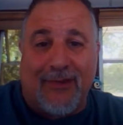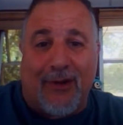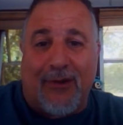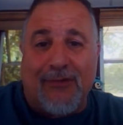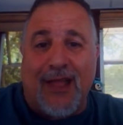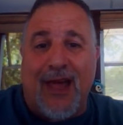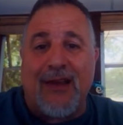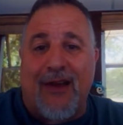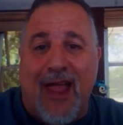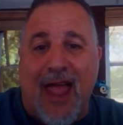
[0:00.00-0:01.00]
hold
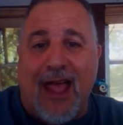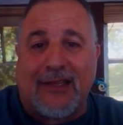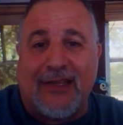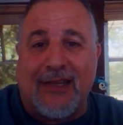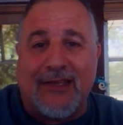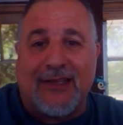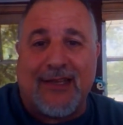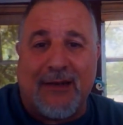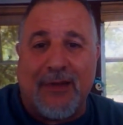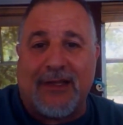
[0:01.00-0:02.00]
on to your hat because it's
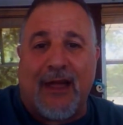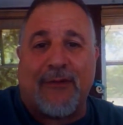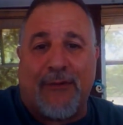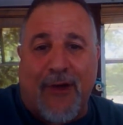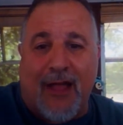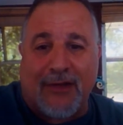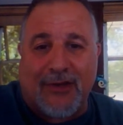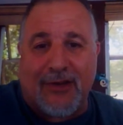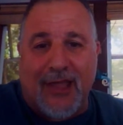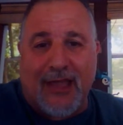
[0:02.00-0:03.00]
going to be tough to follow in
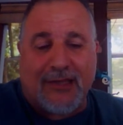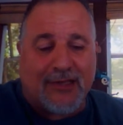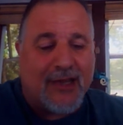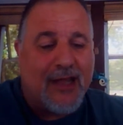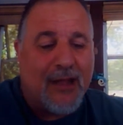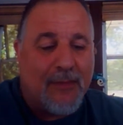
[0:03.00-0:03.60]
certain cases.